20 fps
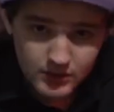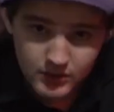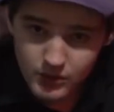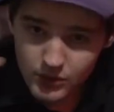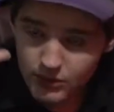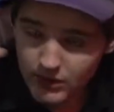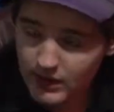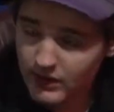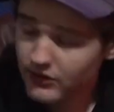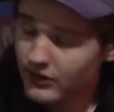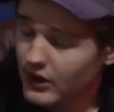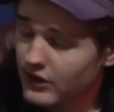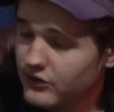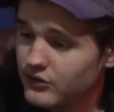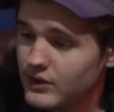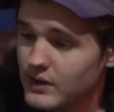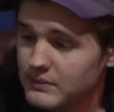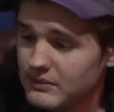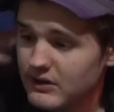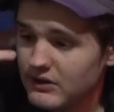Two things:
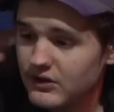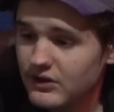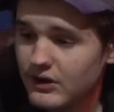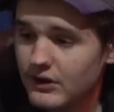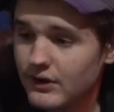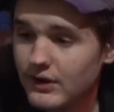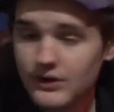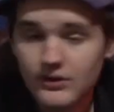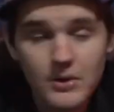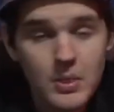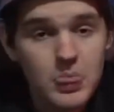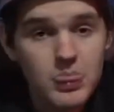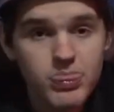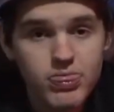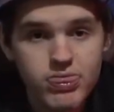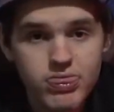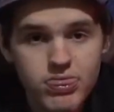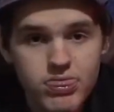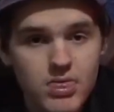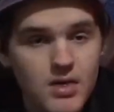unscripted series,
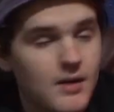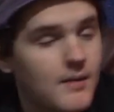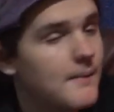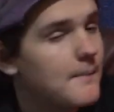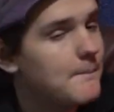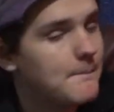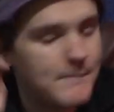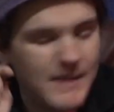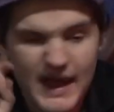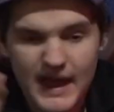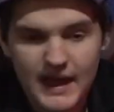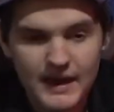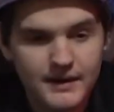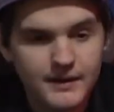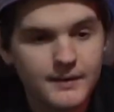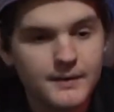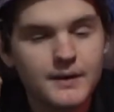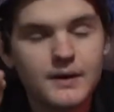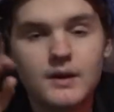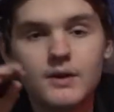bad.
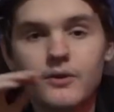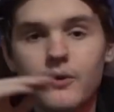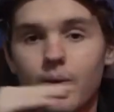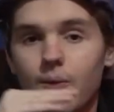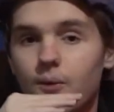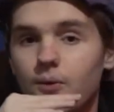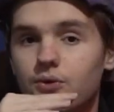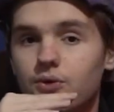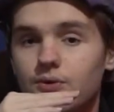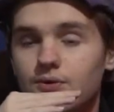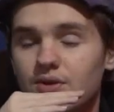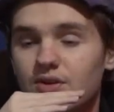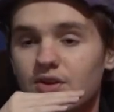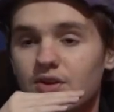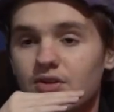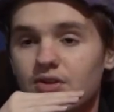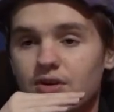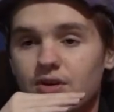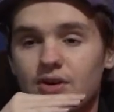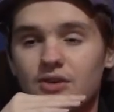The Whole
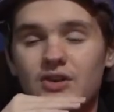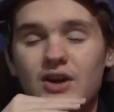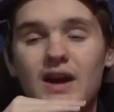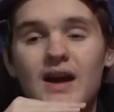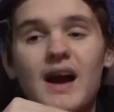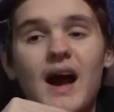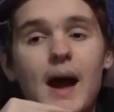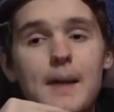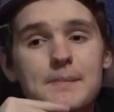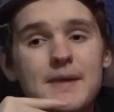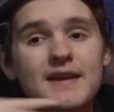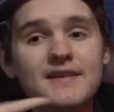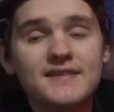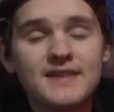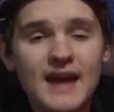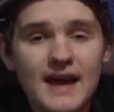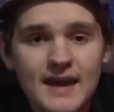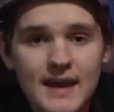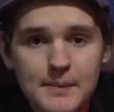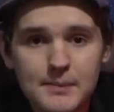Doofuses series, I made
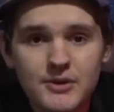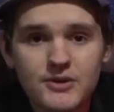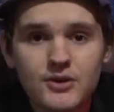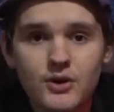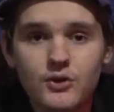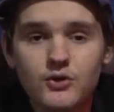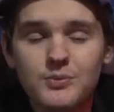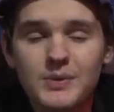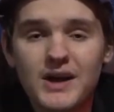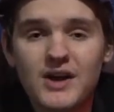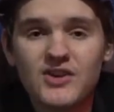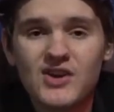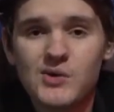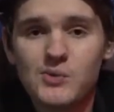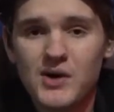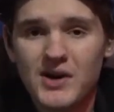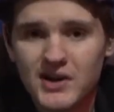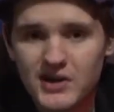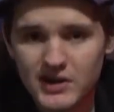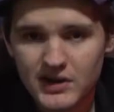10 episodes because I
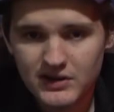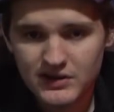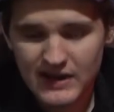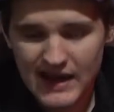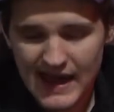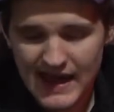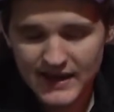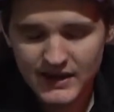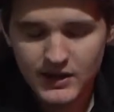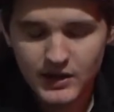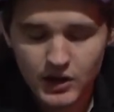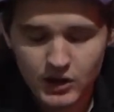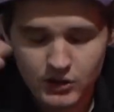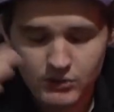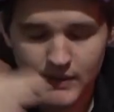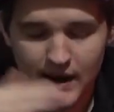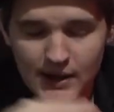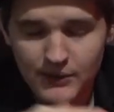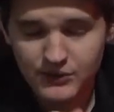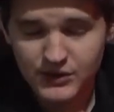wanted it to end it on a
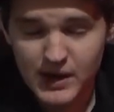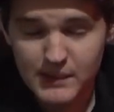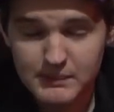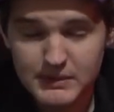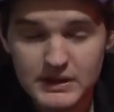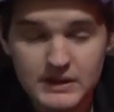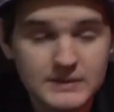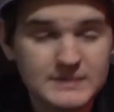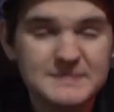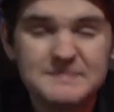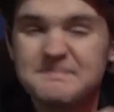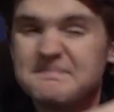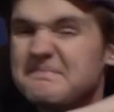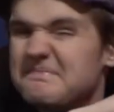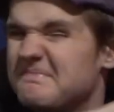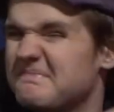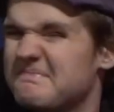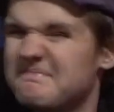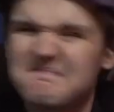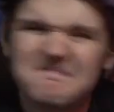round number.
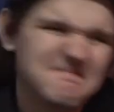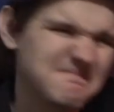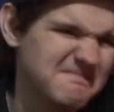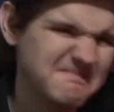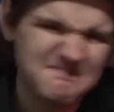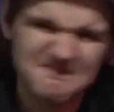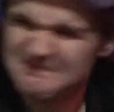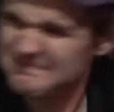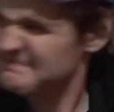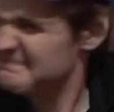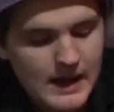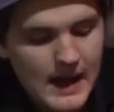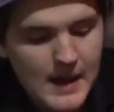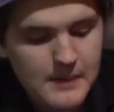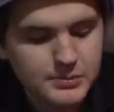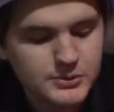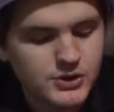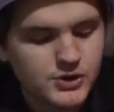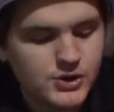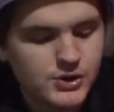
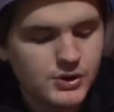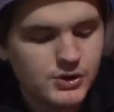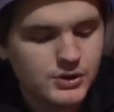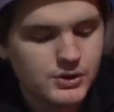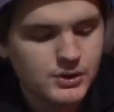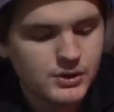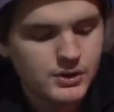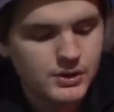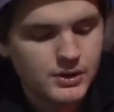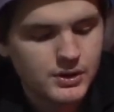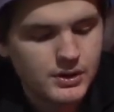Aperture.